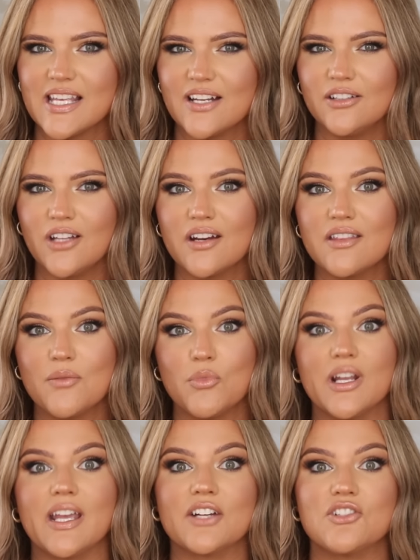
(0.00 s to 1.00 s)
and a lot of them
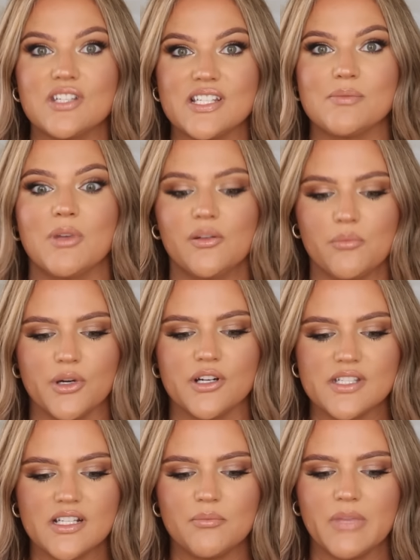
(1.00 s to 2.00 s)
when I actually smell in
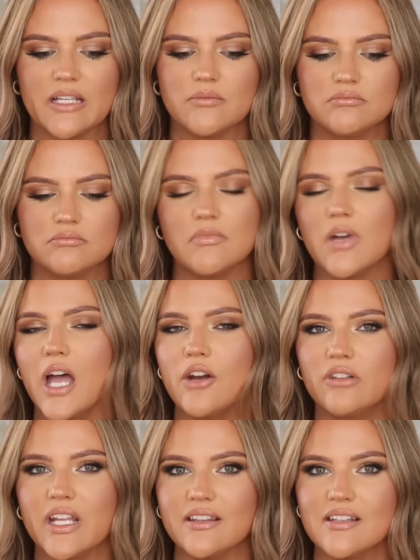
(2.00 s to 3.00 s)
person, I'm like, I
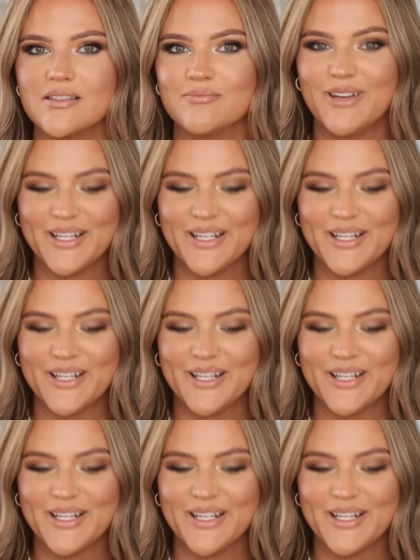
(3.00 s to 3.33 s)
don't like this,